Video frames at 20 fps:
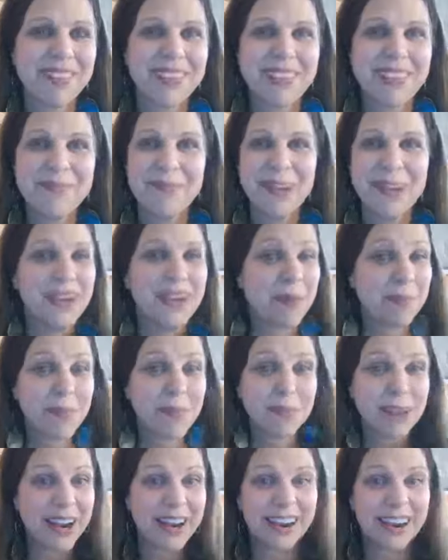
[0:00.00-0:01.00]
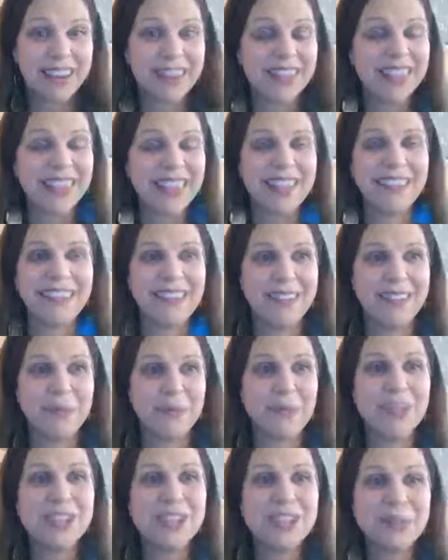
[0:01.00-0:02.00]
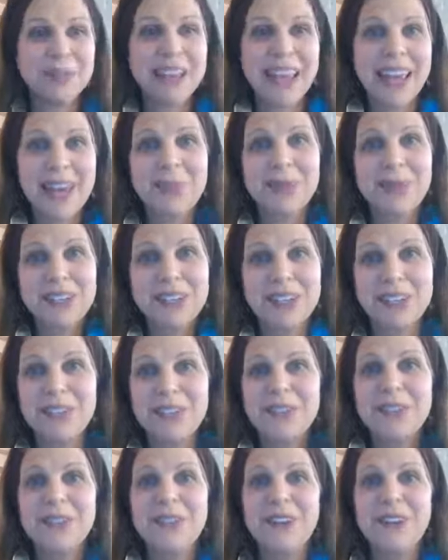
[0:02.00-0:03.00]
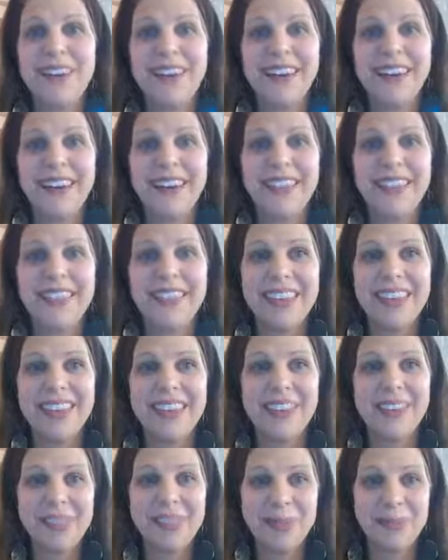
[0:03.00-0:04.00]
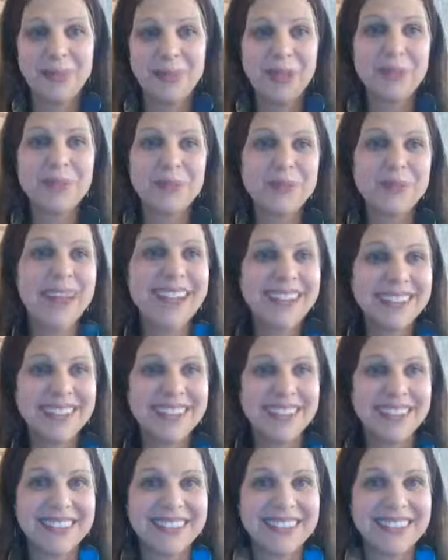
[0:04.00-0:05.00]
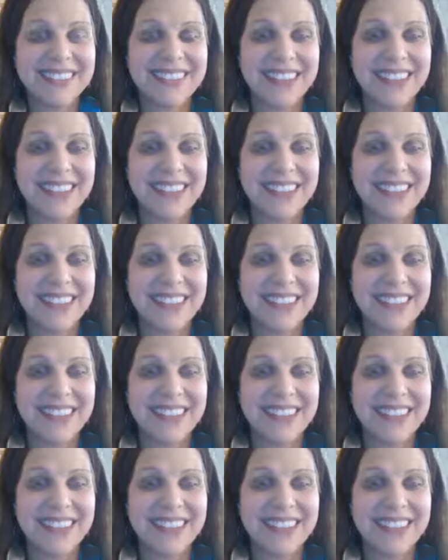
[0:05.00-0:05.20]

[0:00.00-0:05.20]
Putting up a prayer that we should be able to do the real repentance,